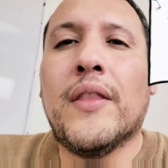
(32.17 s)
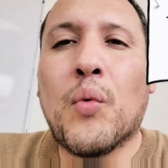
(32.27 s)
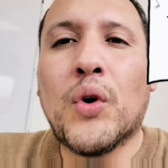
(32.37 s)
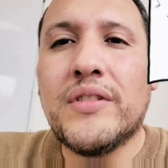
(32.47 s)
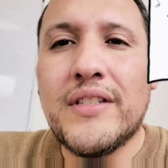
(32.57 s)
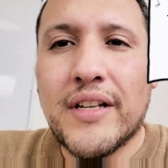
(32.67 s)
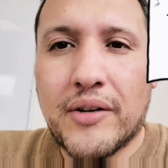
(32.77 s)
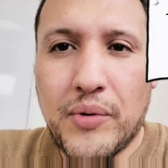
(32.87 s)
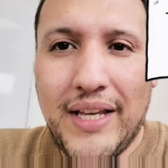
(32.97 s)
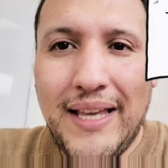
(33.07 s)
The word
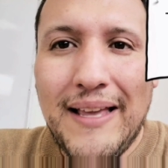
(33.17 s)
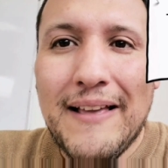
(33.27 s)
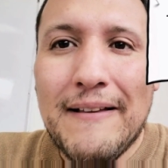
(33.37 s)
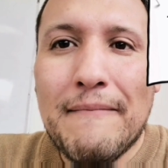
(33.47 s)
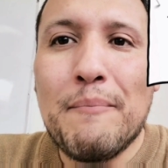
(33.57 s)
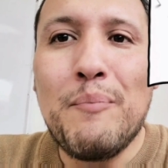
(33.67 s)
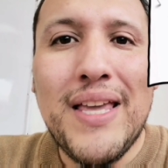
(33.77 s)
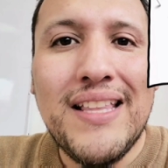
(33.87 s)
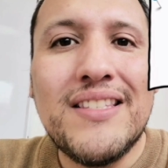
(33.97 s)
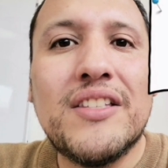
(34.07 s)
"disagree"
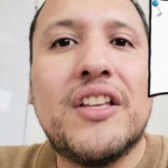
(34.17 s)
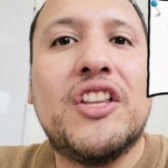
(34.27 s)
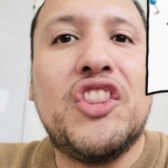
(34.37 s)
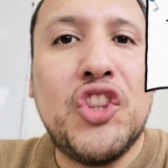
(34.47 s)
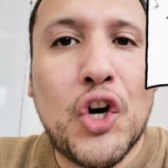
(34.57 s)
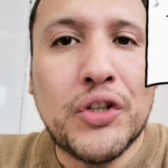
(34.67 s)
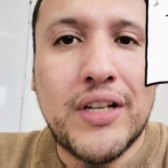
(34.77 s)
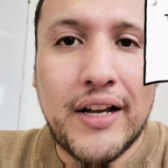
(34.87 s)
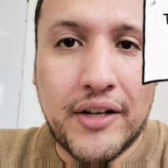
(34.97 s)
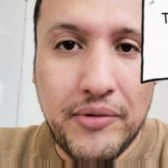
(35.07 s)
means
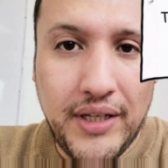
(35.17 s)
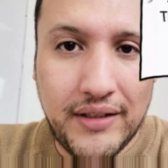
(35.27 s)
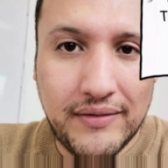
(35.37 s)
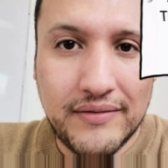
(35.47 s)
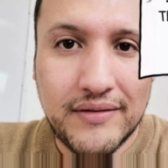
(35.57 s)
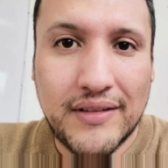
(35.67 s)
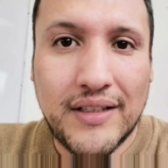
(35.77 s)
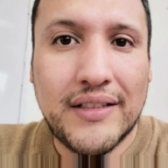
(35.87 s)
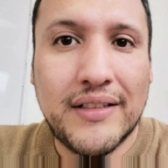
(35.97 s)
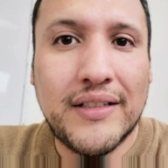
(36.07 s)
not agree.
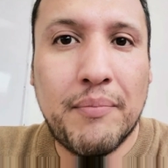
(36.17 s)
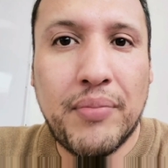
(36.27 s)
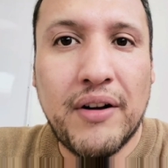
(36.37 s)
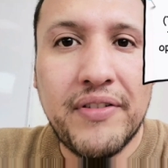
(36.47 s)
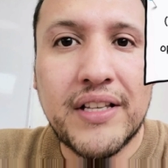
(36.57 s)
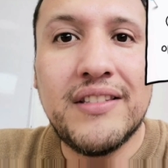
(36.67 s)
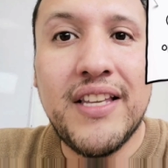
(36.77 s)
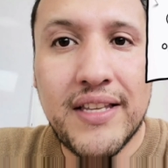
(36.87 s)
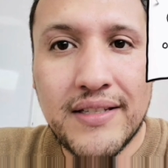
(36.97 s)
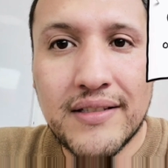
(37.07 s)
The prefix
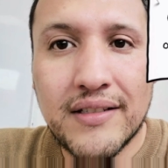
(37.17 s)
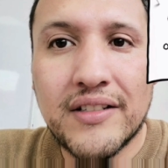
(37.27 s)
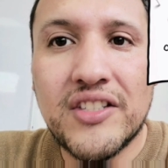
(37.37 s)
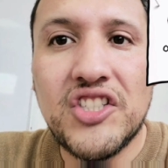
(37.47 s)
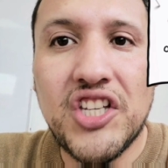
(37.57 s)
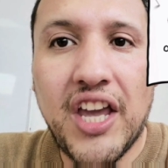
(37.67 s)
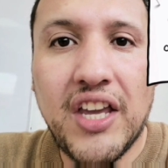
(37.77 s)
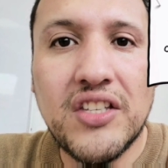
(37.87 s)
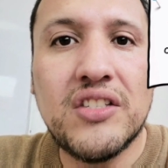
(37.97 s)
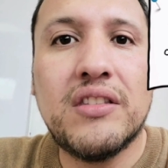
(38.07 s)
"this"
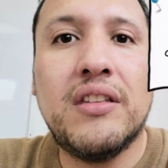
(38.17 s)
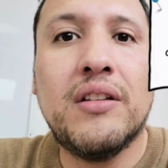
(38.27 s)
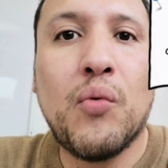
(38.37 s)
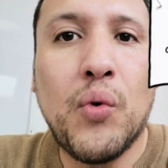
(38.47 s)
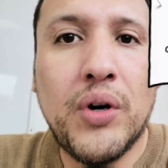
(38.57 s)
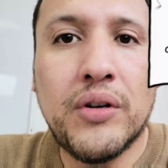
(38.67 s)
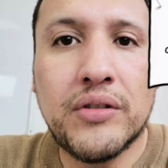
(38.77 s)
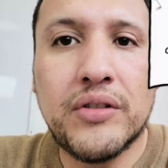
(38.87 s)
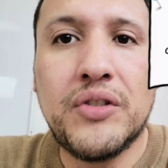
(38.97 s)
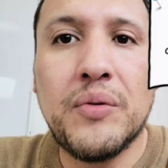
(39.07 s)
changed the
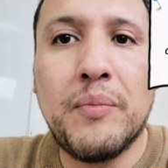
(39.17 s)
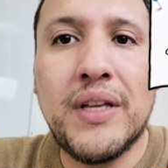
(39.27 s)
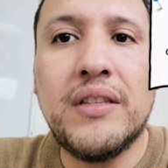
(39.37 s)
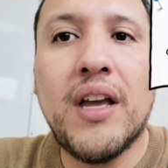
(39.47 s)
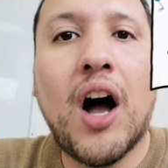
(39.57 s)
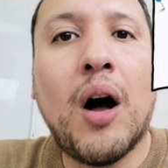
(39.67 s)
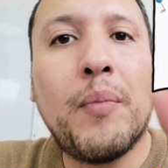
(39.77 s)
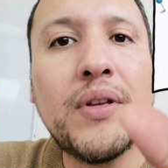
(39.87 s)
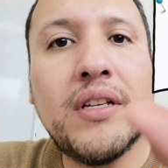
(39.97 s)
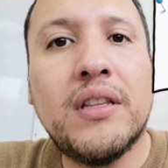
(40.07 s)
word to mean the
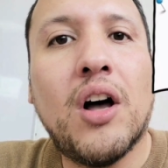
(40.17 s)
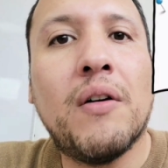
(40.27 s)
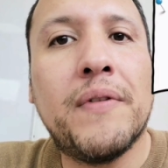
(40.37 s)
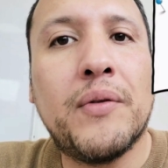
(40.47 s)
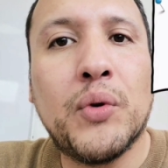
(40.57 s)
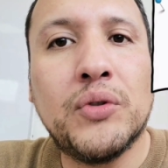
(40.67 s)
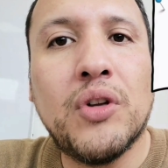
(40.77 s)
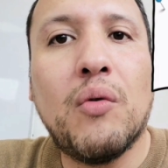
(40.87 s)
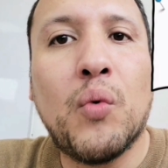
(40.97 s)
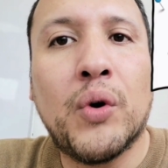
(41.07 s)
opposite of the
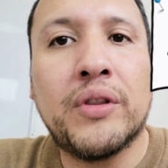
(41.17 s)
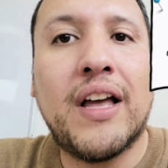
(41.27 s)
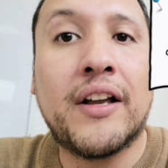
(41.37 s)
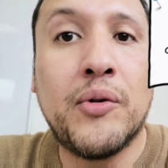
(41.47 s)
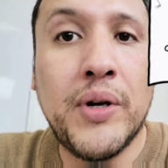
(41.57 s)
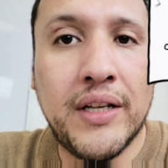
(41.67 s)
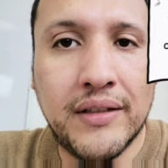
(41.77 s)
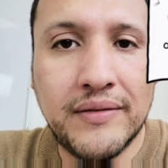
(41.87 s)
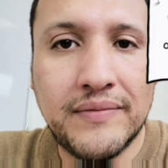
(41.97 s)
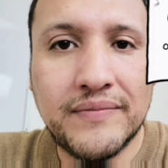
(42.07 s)
root word
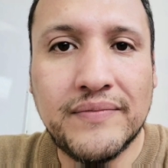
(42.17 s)
"agree."